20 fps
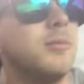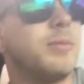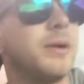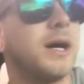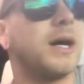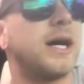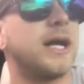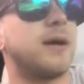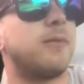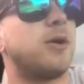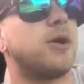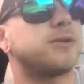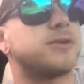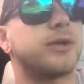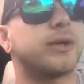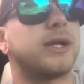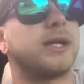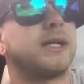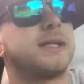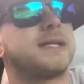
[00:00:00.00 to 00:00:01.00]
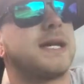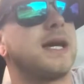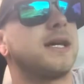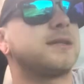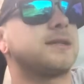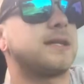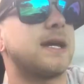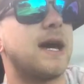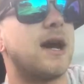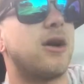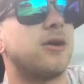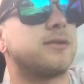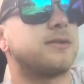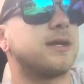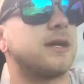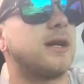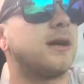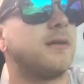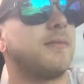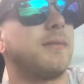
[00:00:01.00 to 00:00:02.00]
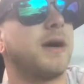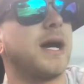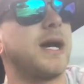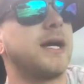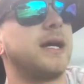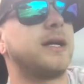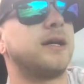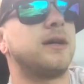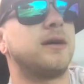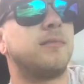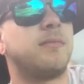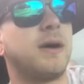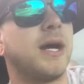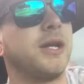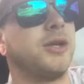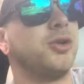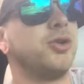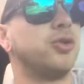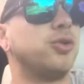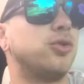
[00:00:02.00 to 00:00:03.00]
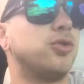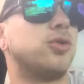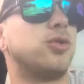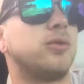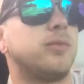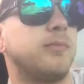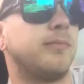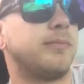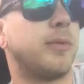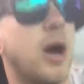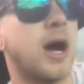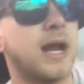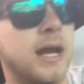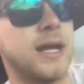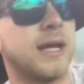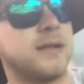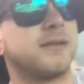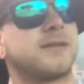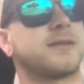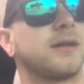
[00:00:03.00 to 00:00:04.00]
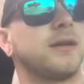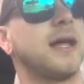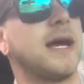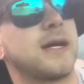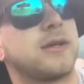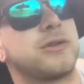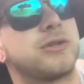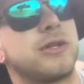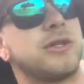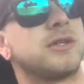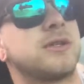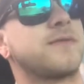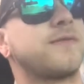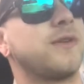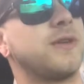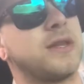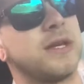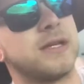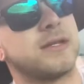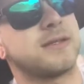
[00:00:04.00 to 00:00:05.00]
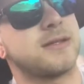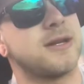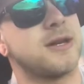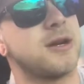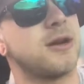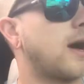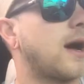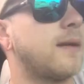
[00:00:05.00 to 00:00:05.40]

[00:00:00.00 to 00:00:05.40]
But I'm also going to test out my new broadhead selections for this year.